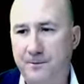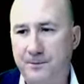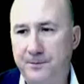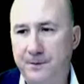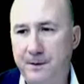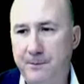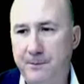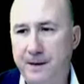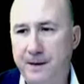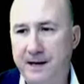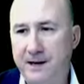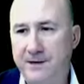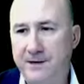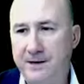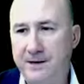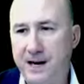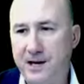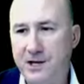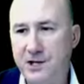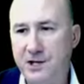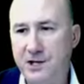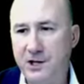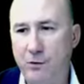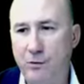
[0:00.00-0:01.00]

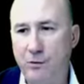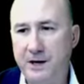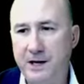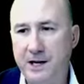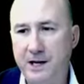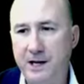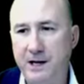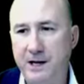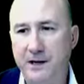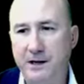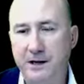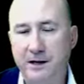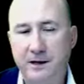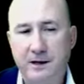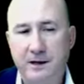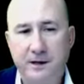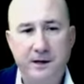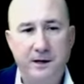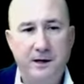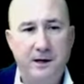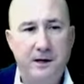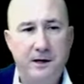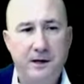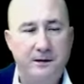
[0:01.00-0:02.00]
meditation that we did.
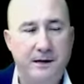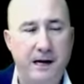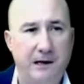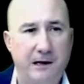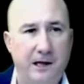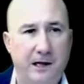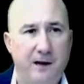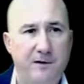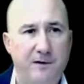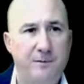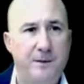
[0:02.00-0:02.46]
That love